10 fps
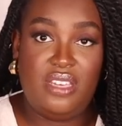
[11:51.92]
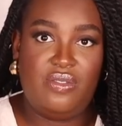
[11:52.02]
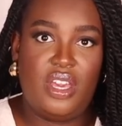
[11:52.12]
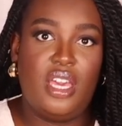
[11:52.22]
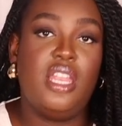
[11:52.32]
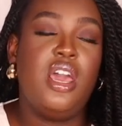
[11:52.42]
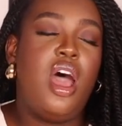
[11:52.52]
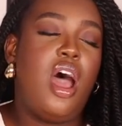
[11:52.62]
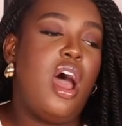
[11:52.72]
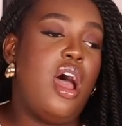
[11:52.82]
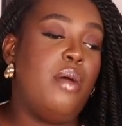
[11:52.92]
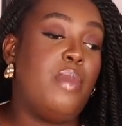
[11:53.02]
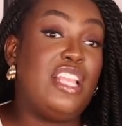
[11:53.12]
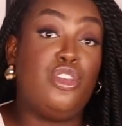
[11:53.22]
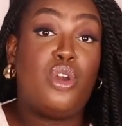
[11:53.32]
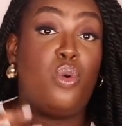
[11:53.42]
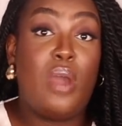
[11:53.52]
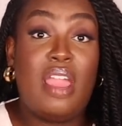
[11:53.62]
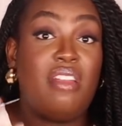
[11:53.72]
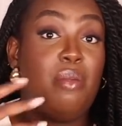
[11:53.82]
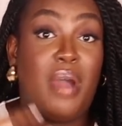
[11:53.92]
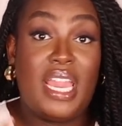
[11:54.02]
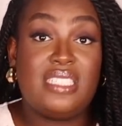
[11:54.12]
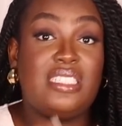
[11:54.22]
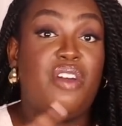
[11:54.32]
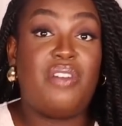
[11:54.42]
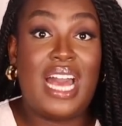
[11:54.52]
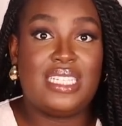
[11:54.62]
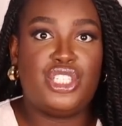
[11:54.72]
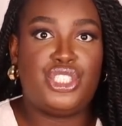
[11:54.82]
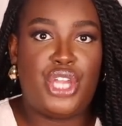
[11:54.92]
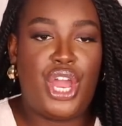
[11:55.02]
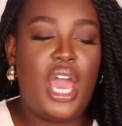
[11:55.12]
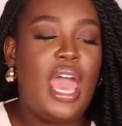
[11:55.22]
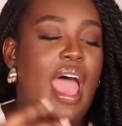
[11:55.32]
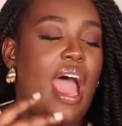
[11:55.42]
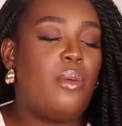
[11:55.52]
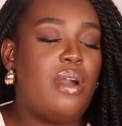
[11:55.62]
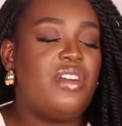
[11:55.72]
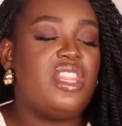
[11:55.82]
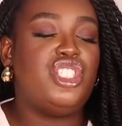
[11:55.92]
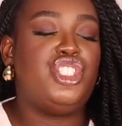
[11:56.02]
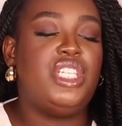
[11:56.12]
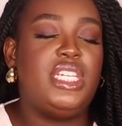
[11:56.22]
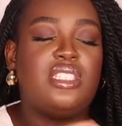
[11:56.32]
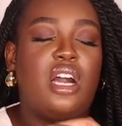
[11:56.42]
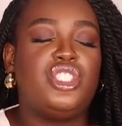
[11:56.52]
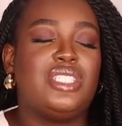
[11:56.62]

even, um, and you can wear it by itself as a shirt. However, the jeans are